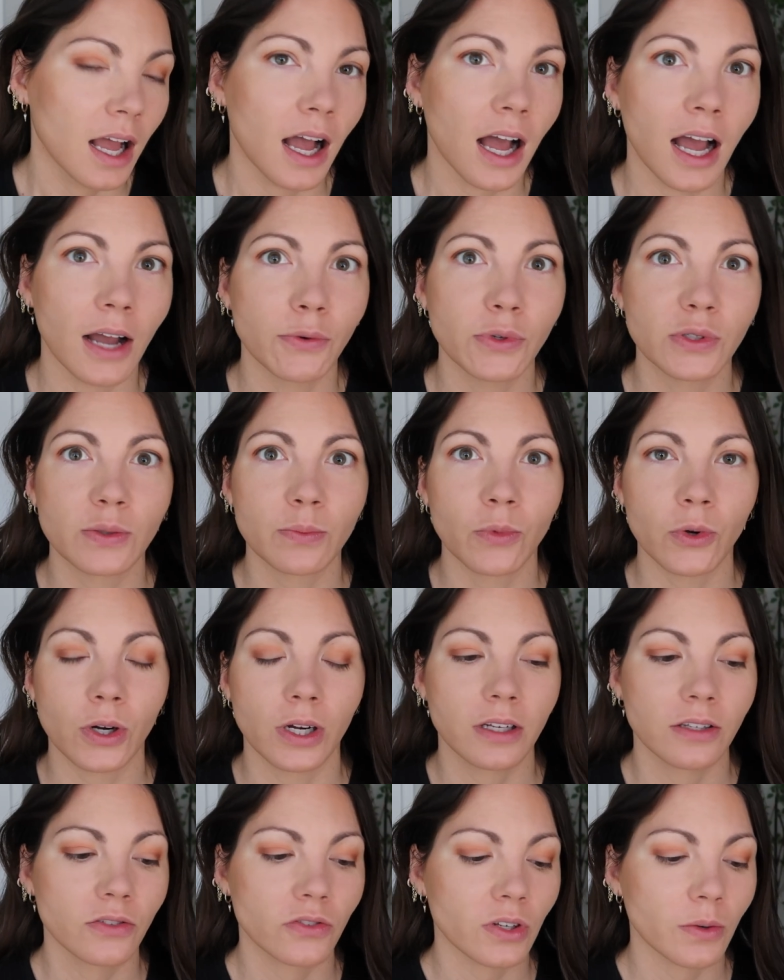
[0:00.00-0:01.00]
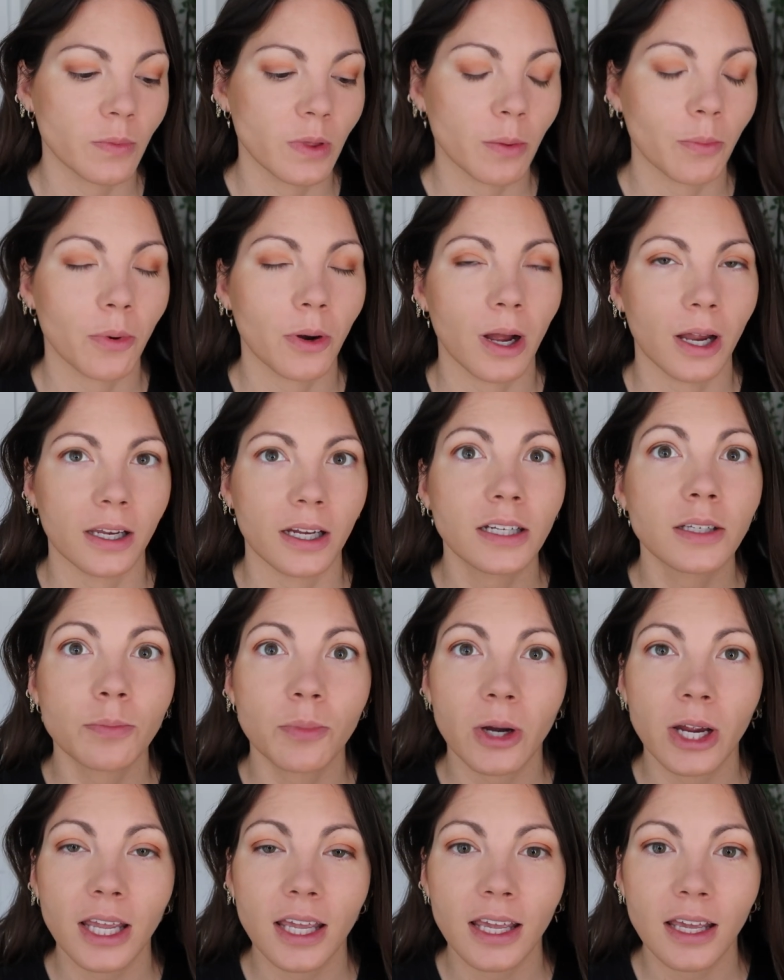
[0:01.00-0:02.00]
I was more concerned with the product
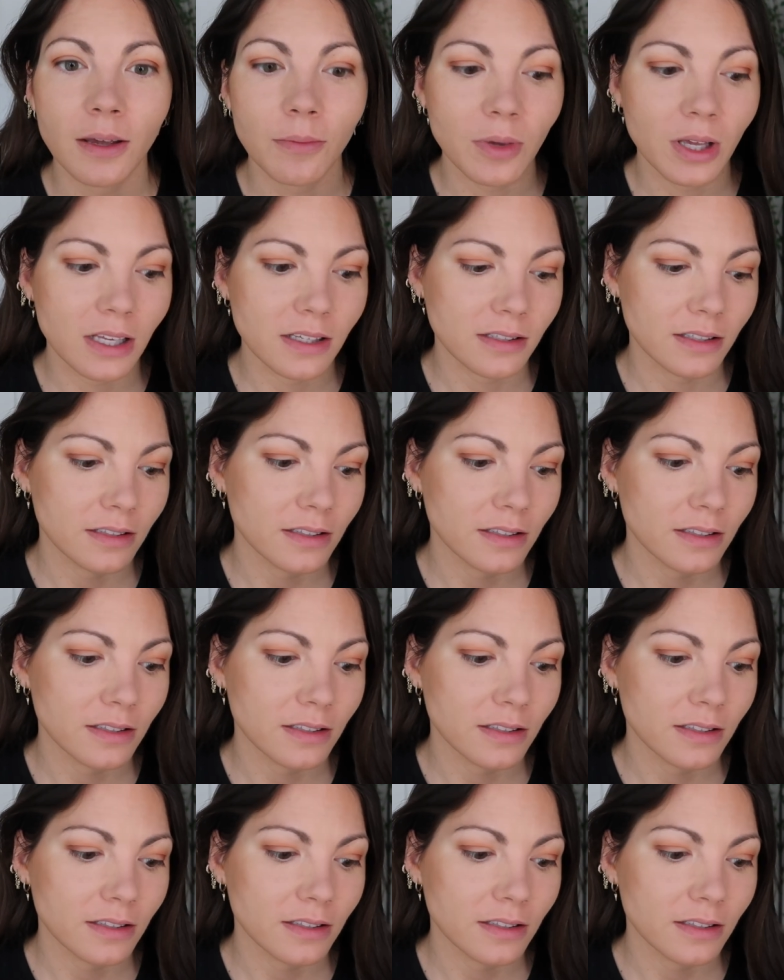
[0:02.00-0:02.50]
breaking because